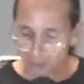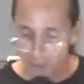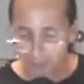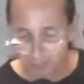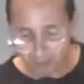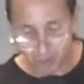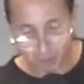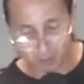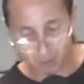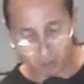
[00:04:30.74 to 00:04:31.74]
in 2
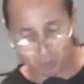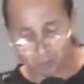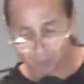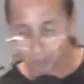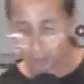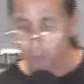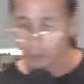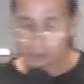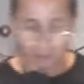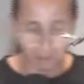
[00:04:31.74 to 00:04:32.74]
Peter chapter 3 and verse
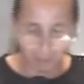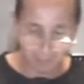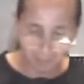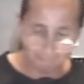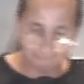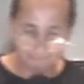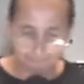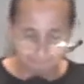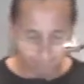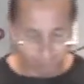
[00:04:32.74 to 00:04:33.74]
14.
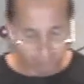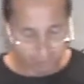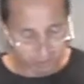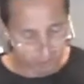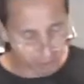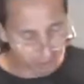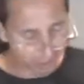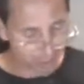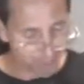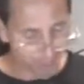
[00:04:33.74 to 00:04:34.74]
Is
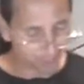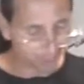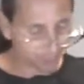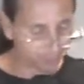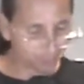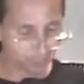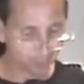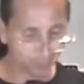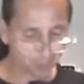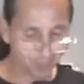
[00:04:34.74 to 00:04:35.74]
everybody there?
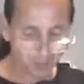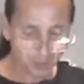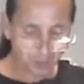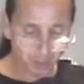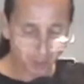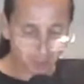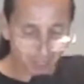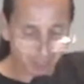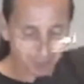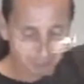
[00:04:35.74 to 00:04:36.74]
Is everybody
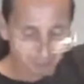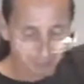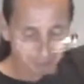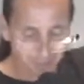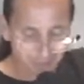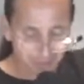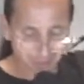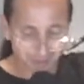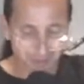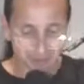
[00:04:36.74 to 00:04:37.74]
okay?
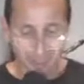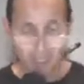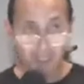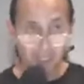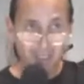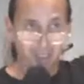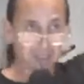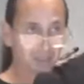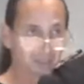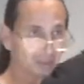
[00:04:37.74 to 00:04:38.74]
Are you getting
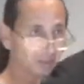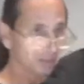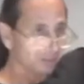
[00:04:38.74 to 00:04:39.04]
this?